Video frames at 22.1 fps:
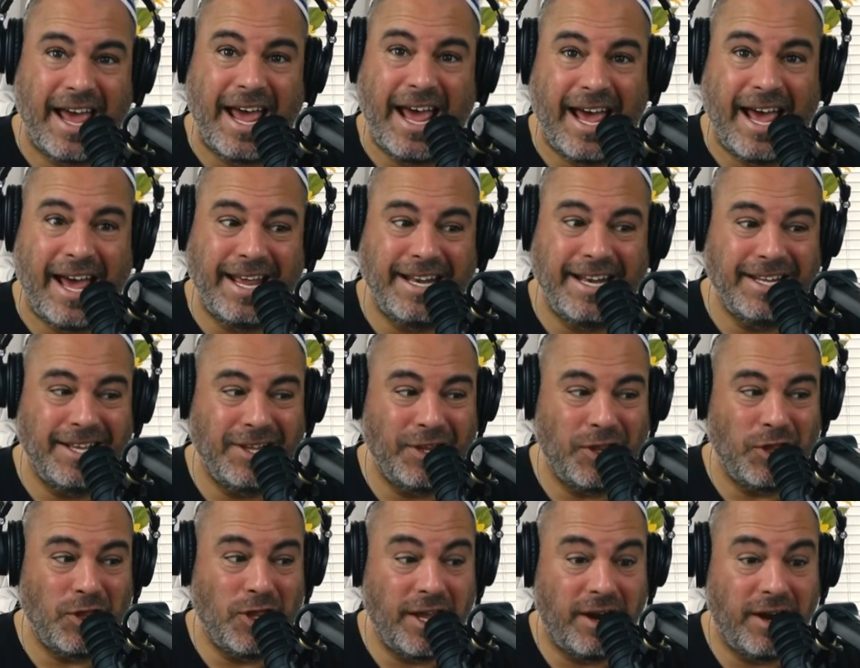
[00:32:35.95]

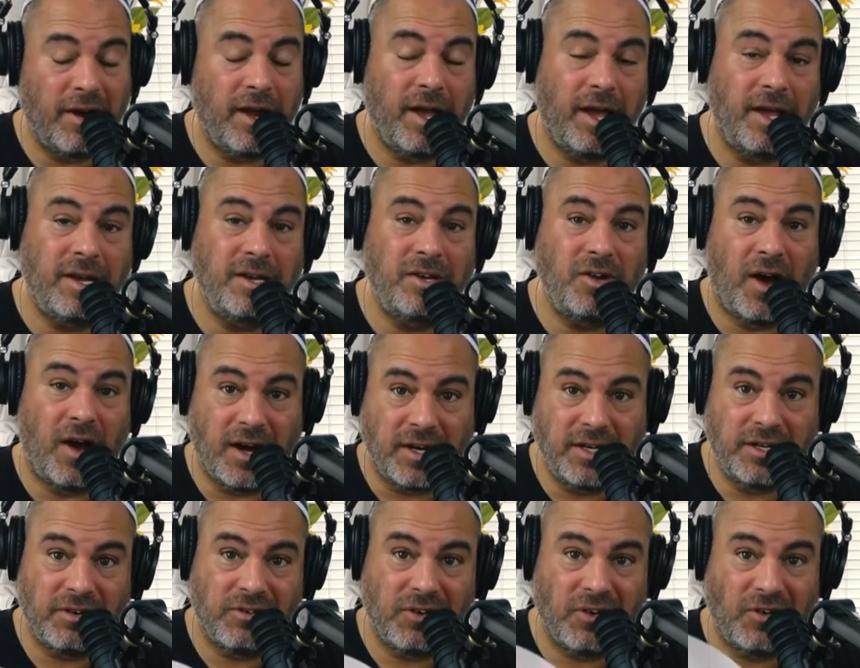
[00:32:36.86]
had their
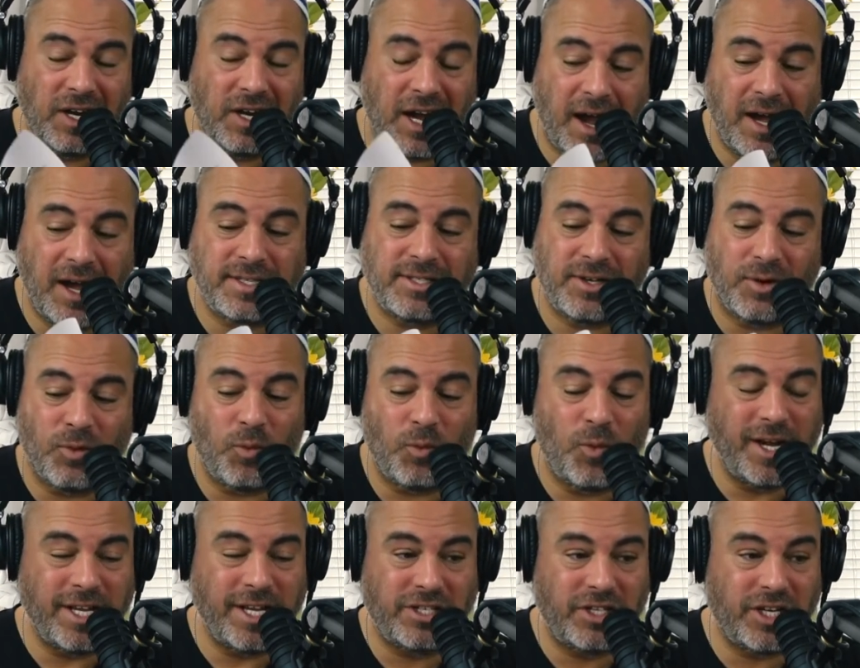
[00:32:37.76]
inaugural
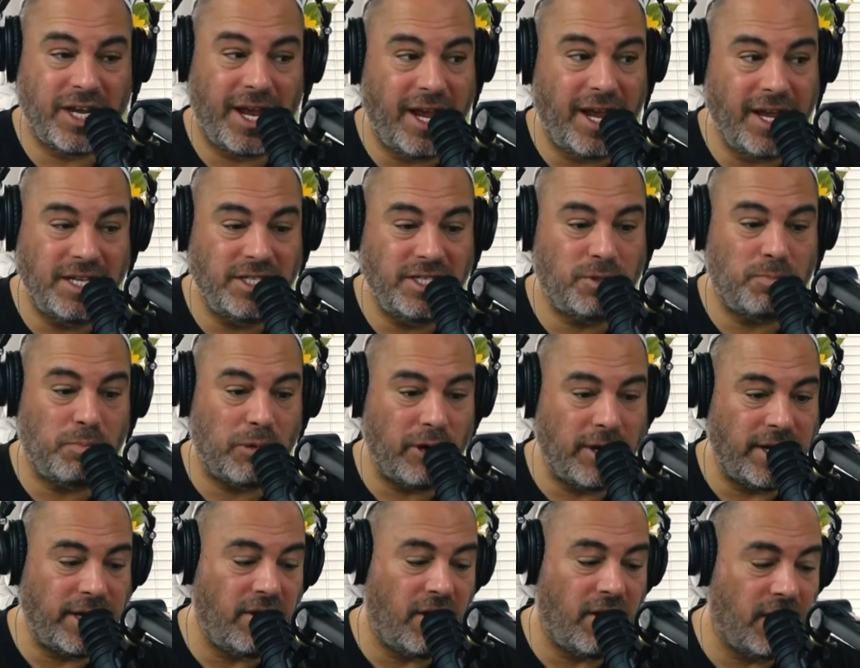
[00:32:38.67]
concert, which is
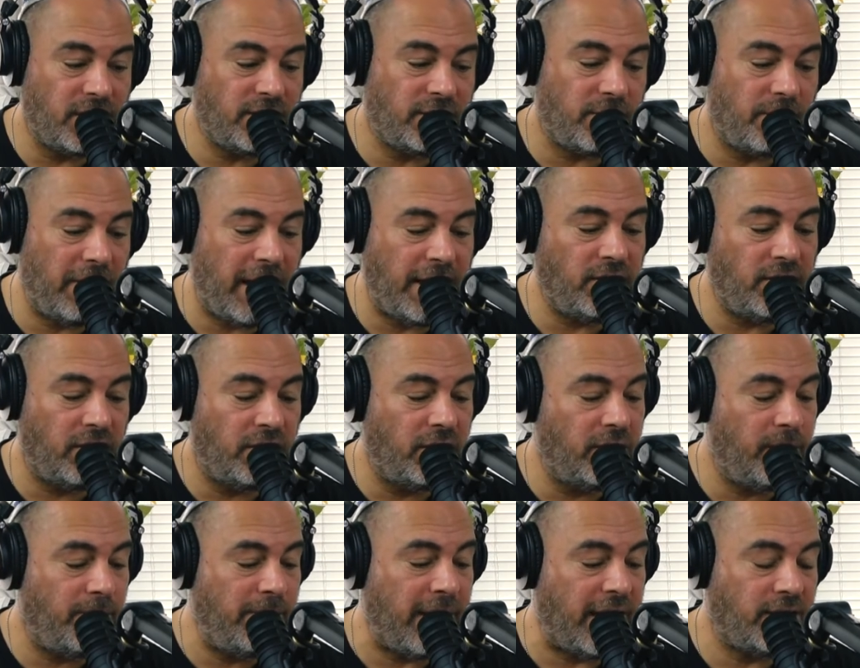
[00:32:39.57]
pretty awesome. I
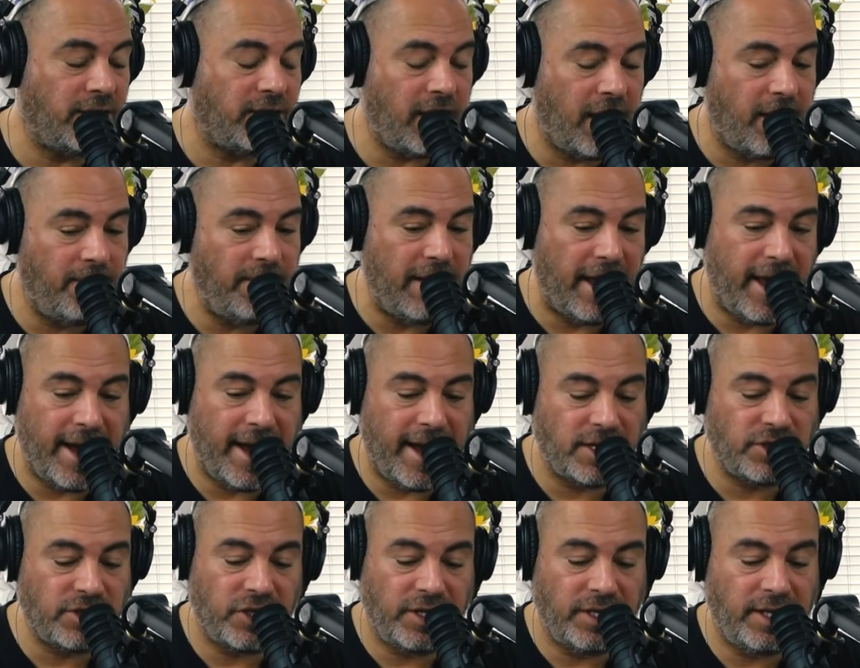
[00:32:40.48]
learned about them
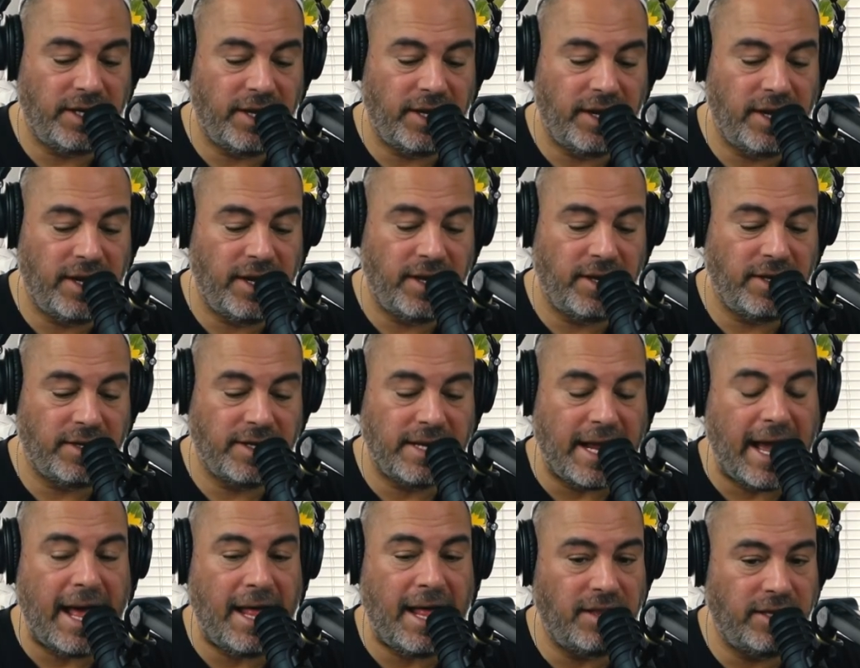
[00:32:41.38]
actually
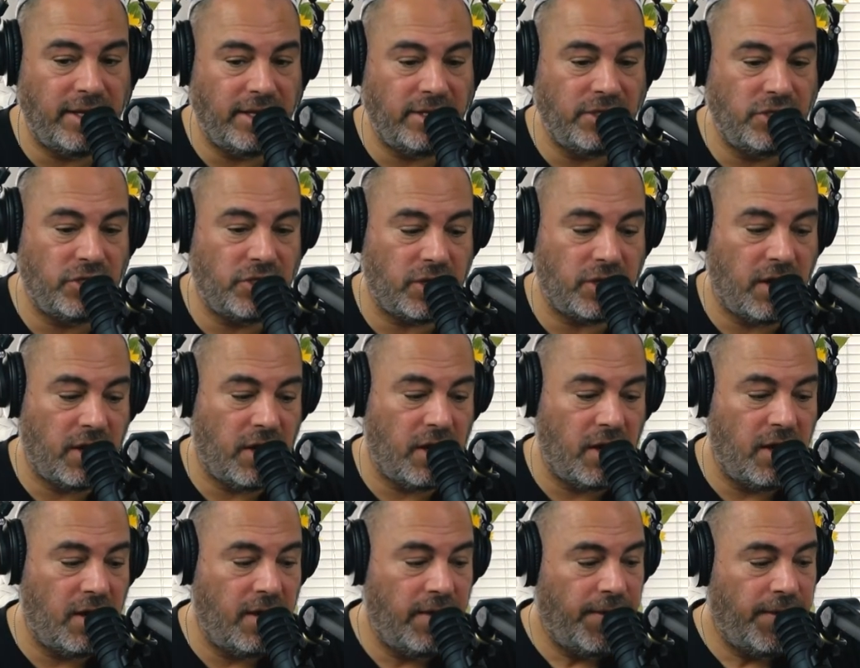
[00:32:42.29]
in college.
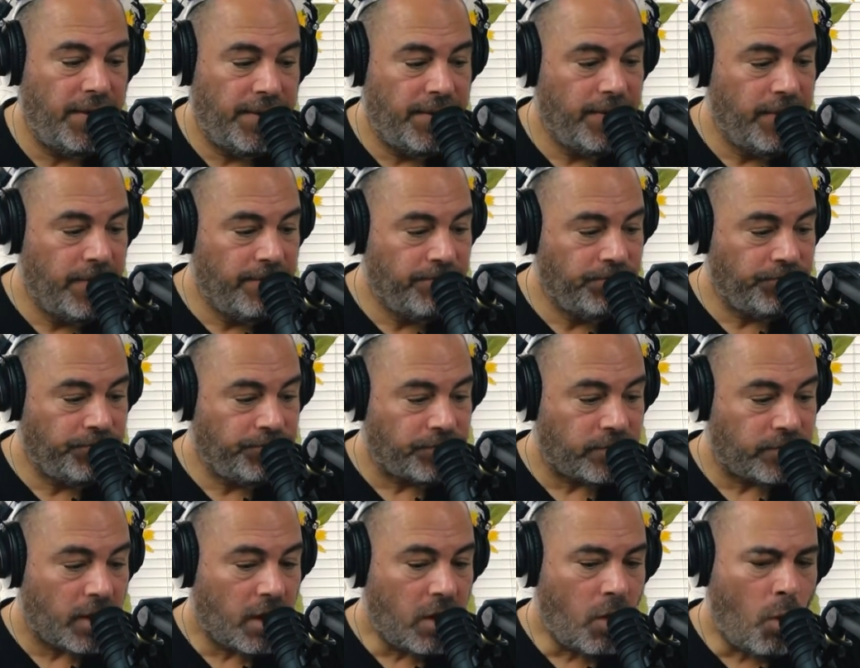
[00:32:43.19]

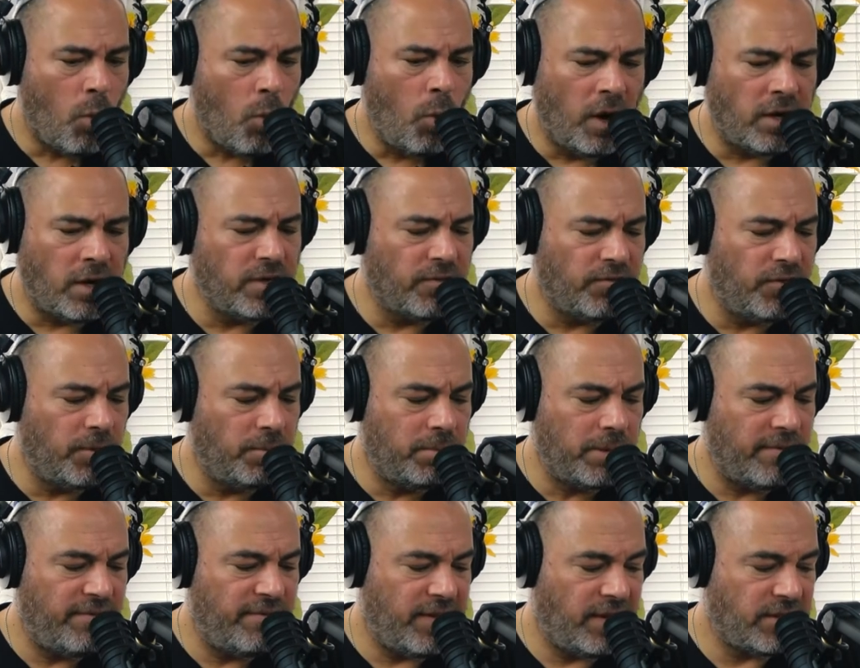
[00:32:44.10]

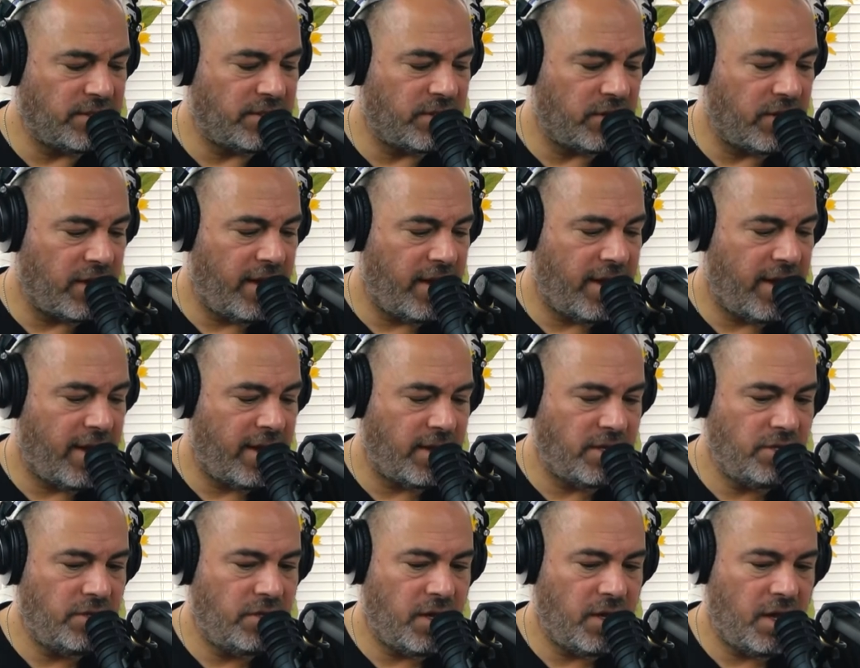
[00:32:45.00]
Wonderful professor I
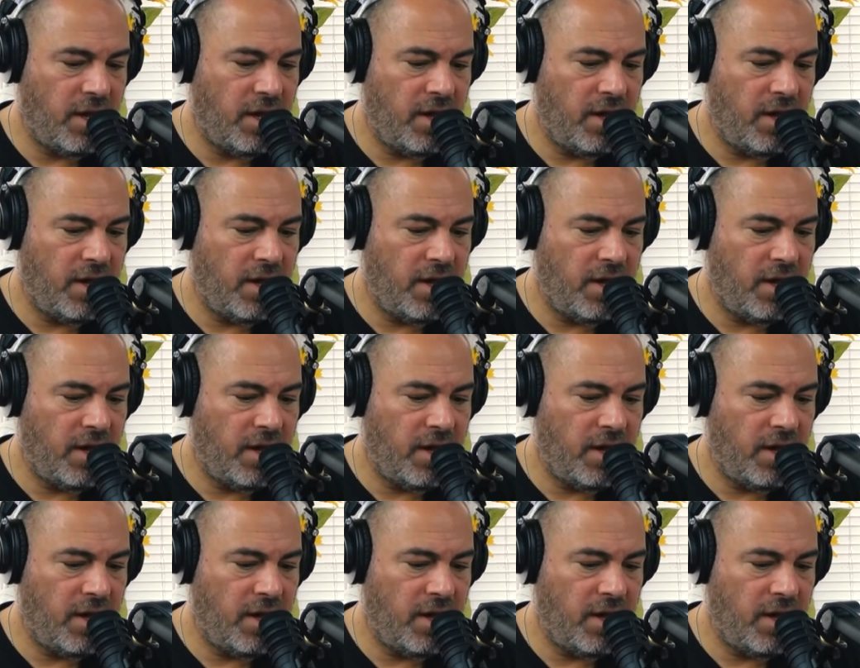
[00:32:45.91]
had,